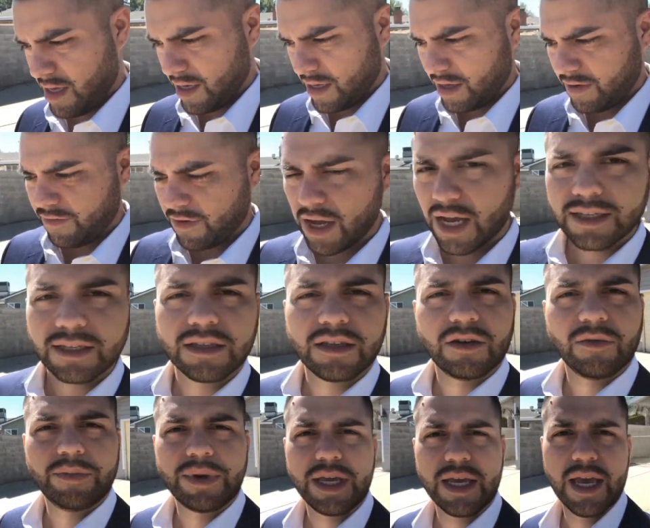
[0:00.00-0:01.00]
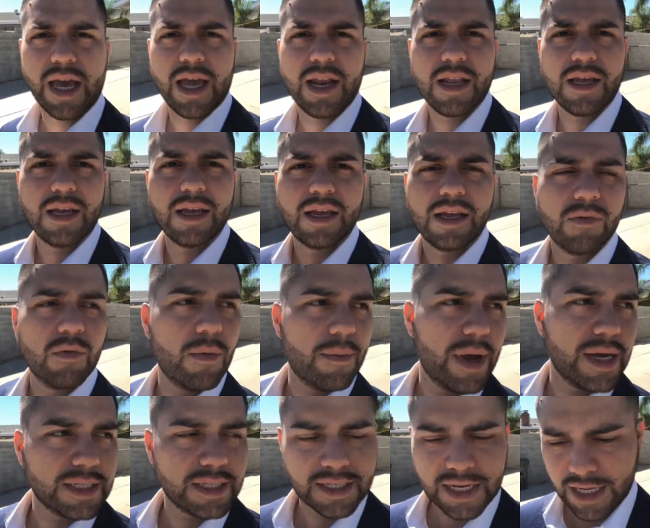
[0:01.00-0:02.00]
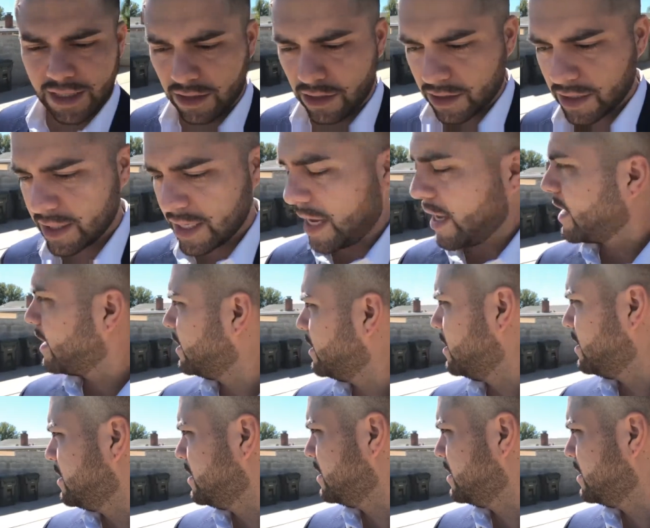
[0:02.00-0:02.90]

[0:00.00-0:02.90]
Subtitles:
Give you guys a little peek at what my sign looks like here.